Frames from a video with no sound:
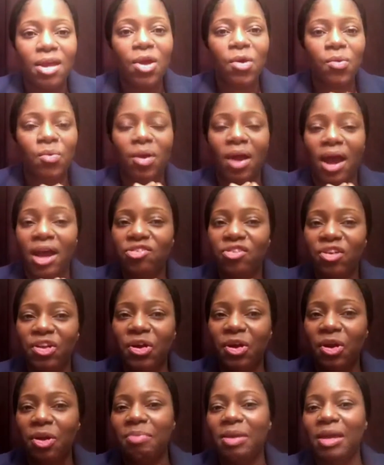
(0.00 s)
We're actually
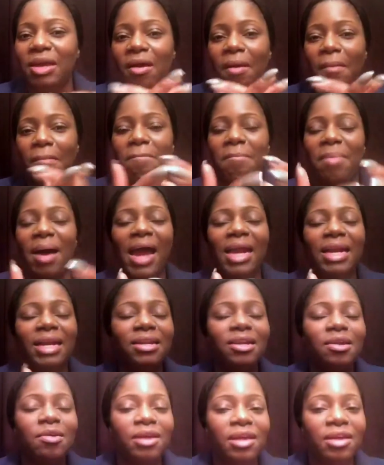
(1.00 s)
going to be
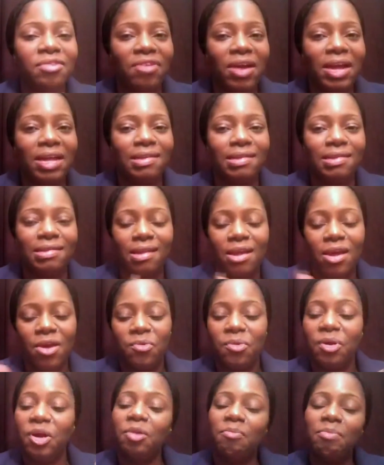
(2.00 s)
combining the events.
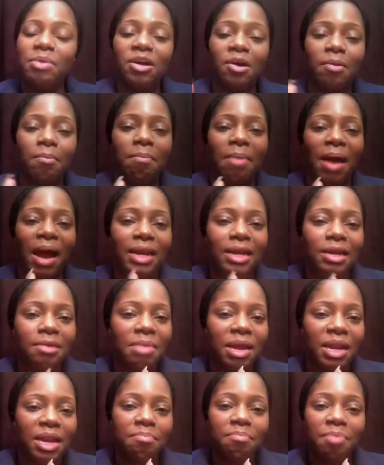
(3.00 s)
We're going to be combining
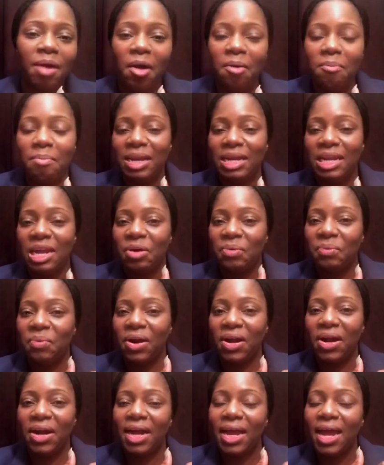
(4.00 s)
Men Empowerment
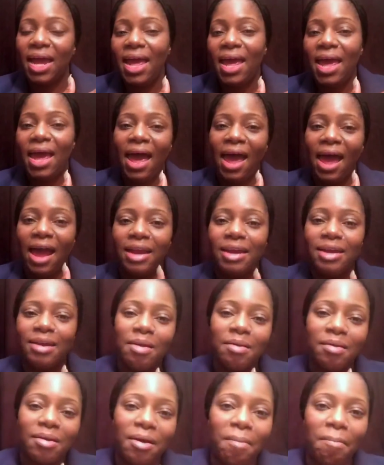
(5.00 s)
Network and
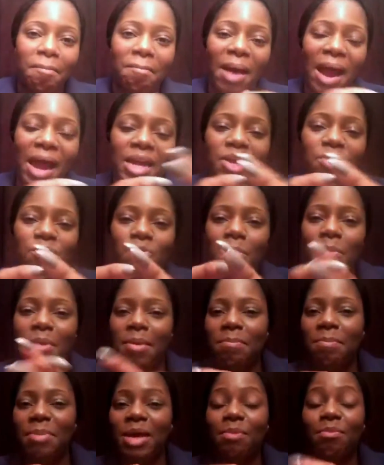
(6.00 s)
combining
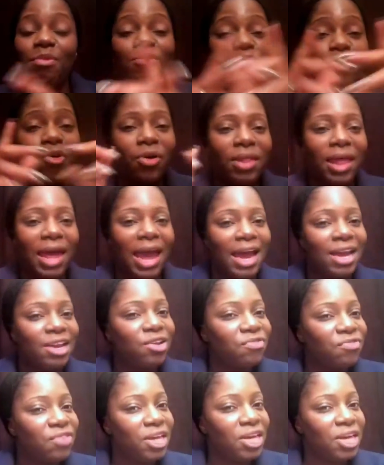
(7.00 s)
Women Be before the end
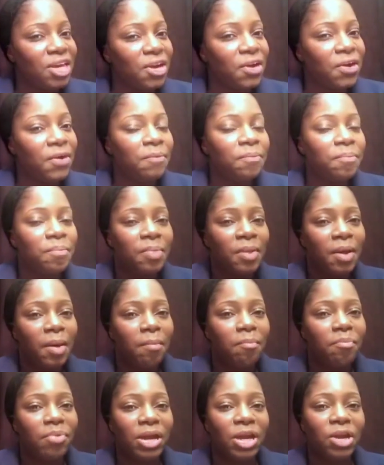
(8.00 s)
of the year,
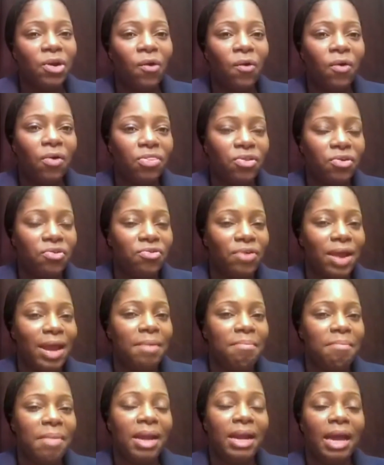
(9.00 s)
bringing all the
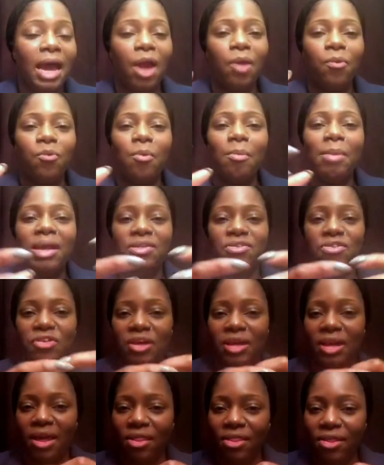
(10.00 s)
great men and women
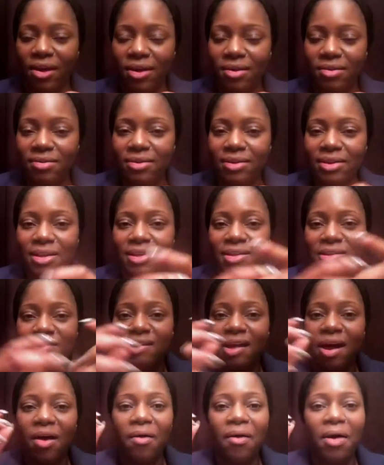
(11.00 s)
together.
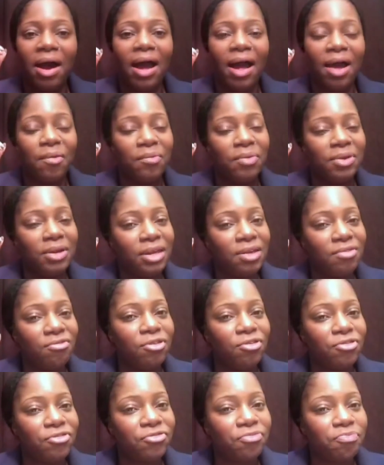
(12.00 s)
So I will give
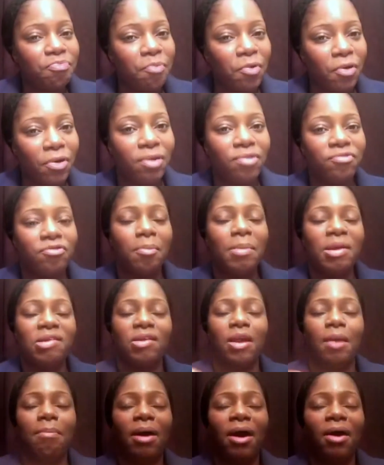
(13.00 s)
you more
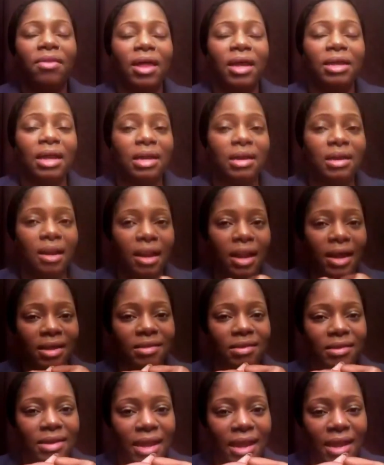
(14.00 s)
information about that at a
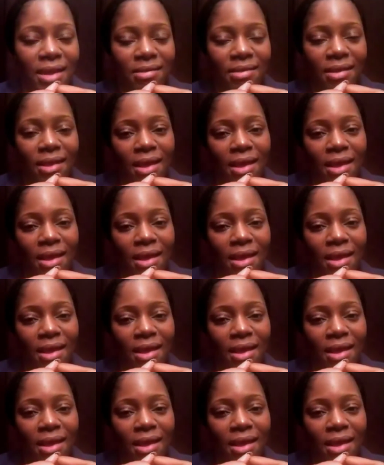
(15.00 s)
later date.